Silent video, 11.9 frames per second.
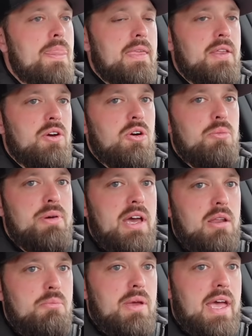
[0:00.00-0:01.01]
a
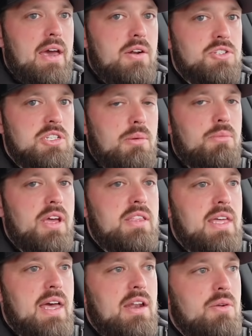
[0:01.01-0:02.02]
pen and pad or something
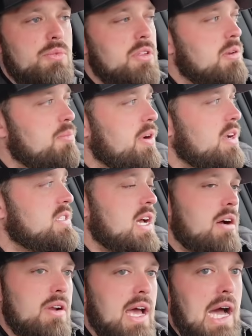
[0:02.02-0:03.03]
like that, and really break
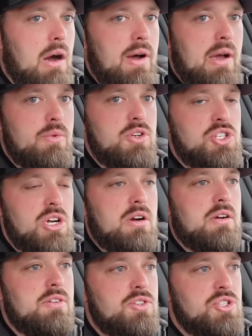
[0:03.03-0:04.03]
down how I would
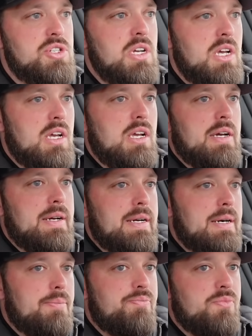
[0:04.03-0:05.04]
charge
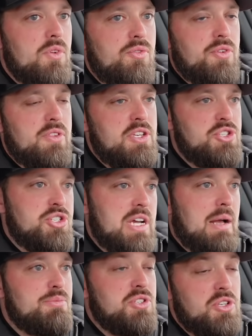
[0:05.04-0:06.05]
for these
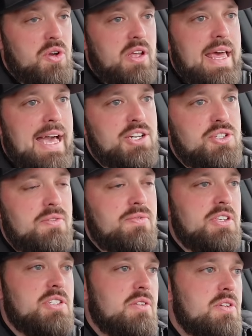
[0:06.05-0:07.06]
jobs so you can actually
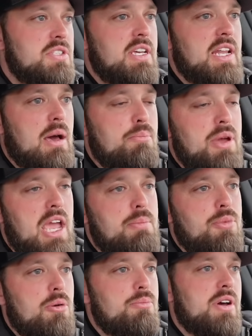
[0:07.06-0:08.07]
physically see it on
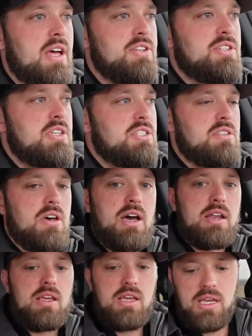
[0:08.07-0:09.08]
paper. But I just
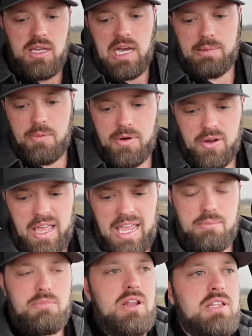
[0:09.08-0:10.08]
thought, I'm about
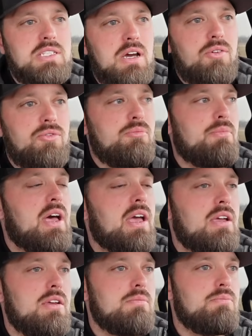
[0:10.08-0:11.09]
8 minutes out from
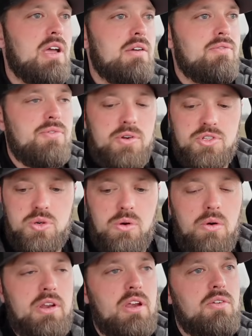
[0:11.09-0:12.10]
my first
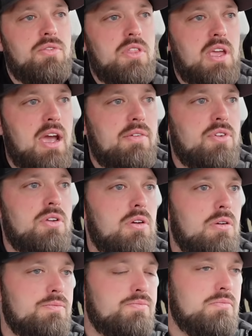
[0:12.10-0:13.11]
quote here for the
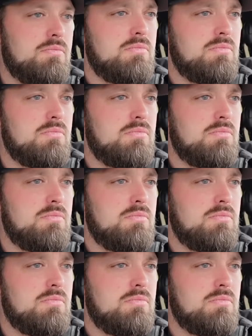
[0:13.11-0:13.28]
afternoon.